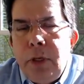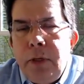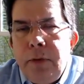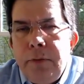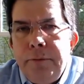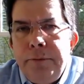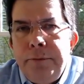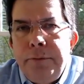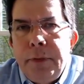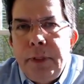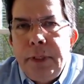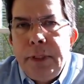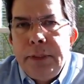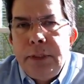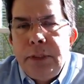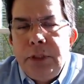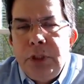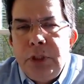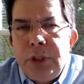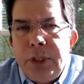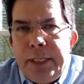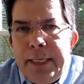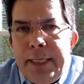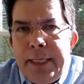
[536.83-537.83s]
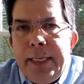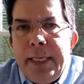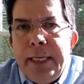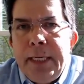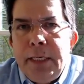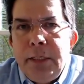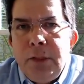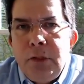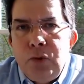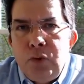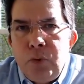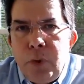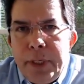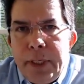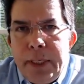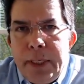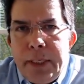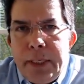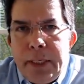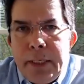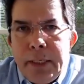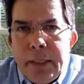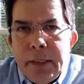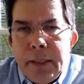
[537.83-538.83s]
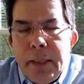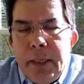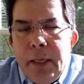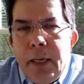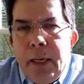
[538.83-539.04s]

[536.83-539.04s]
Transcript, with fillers: of just eating and drinking,